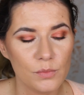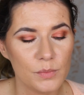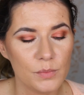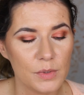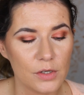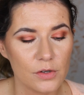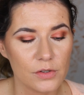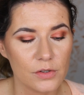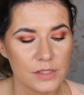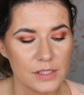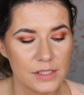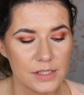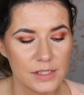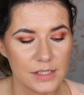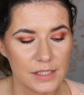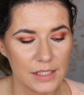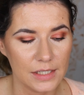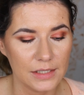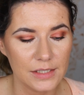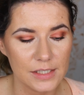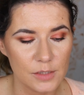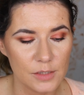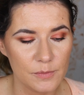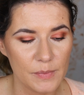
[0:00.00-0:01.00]
because it's
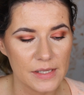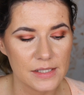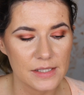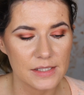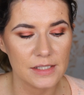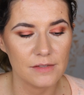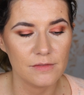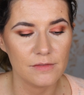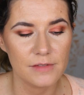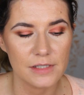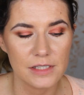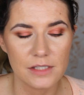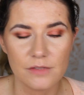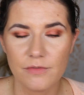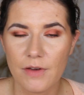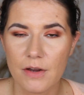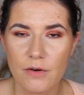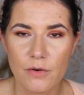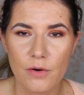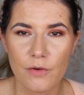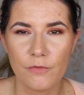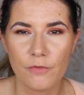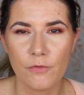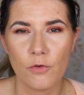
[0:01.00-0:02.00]
not expensive, it's
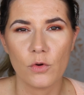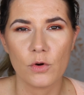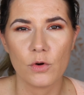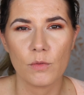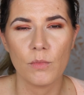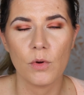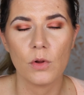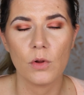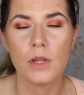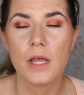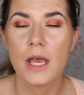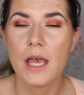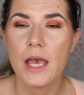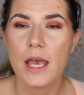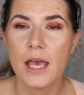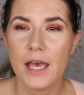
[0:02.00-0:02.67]
very affordable,